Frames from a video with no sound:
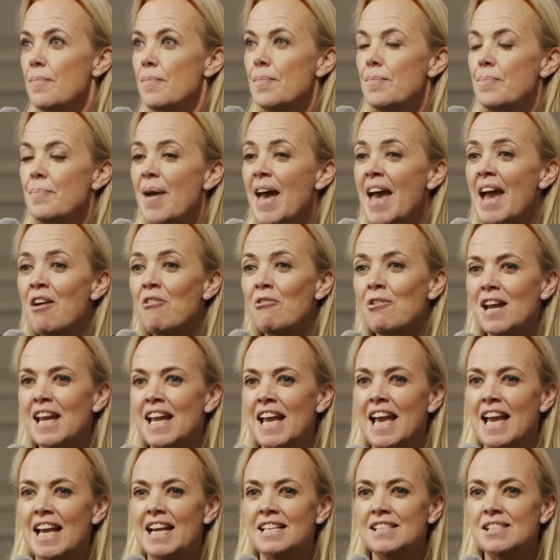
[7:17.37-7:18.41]
Mary
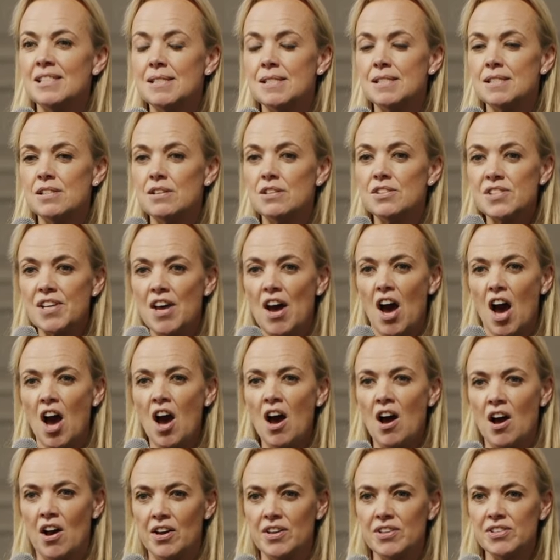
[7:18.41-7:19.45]
is to
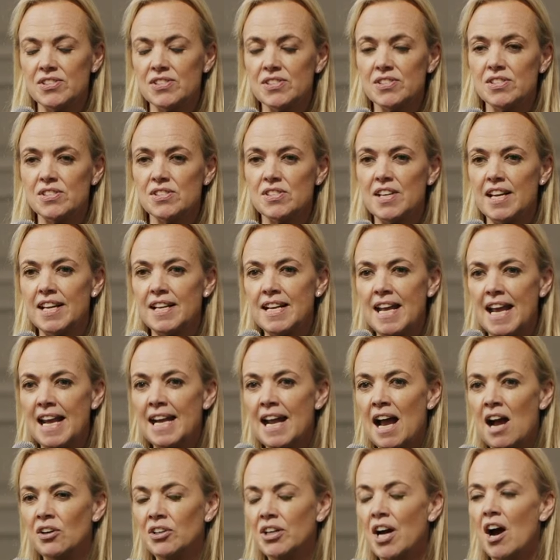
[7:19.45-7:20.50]
us, and in
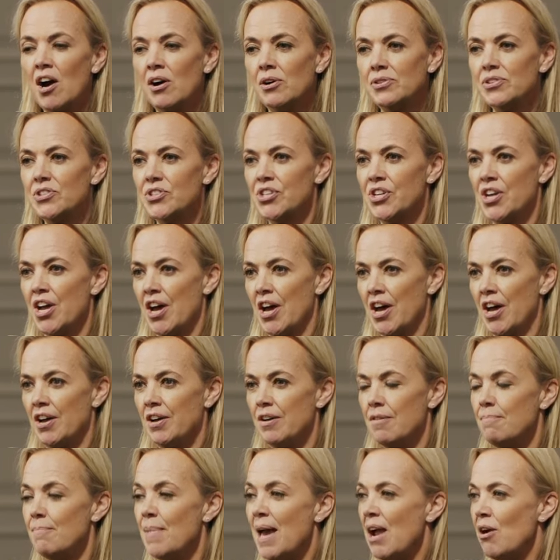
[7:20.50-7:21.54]
our culture,
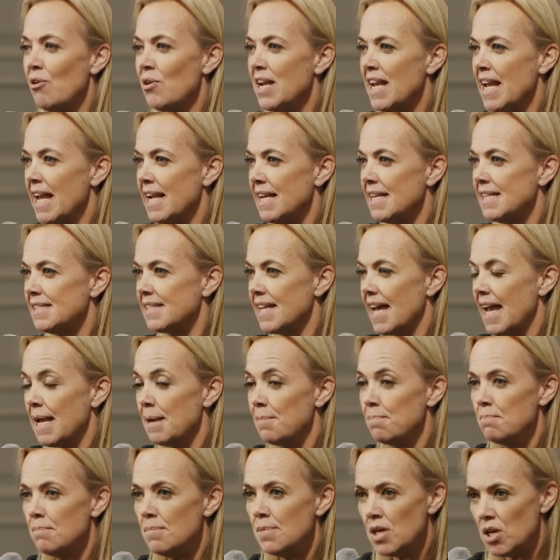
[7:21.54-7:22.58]
Mary is a
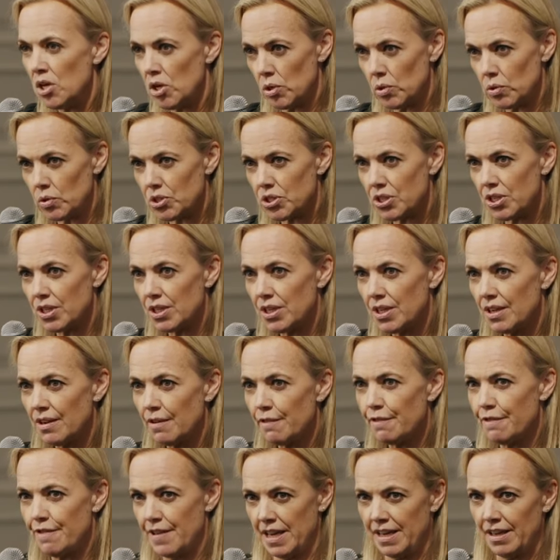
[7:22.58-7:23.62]
mute
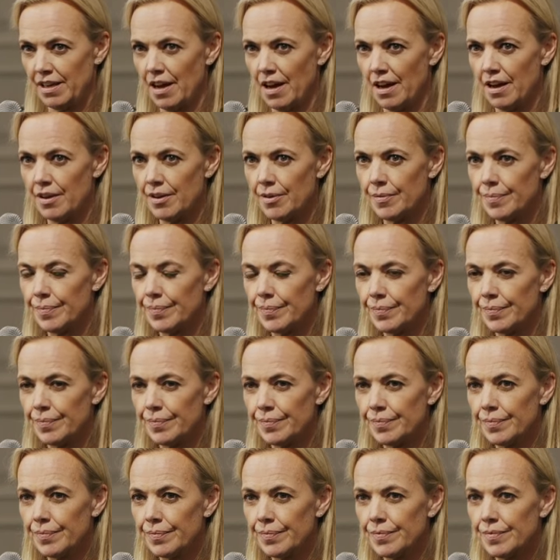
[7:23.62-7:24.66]
figure,
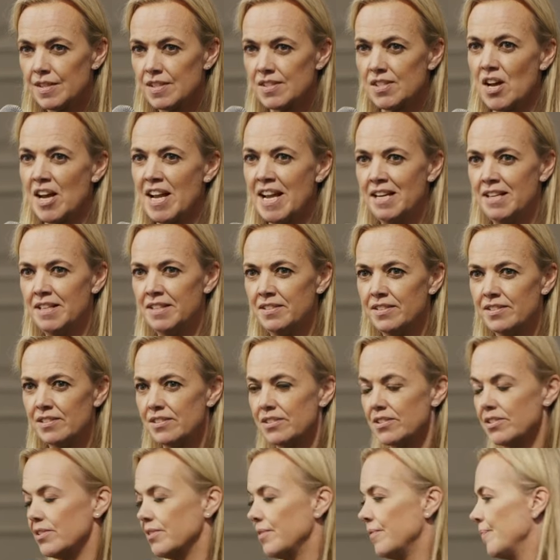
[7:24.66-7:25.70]

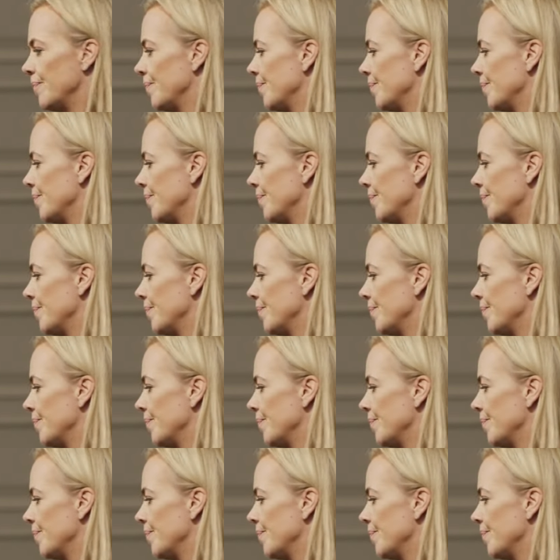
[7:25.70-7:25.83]
silenced.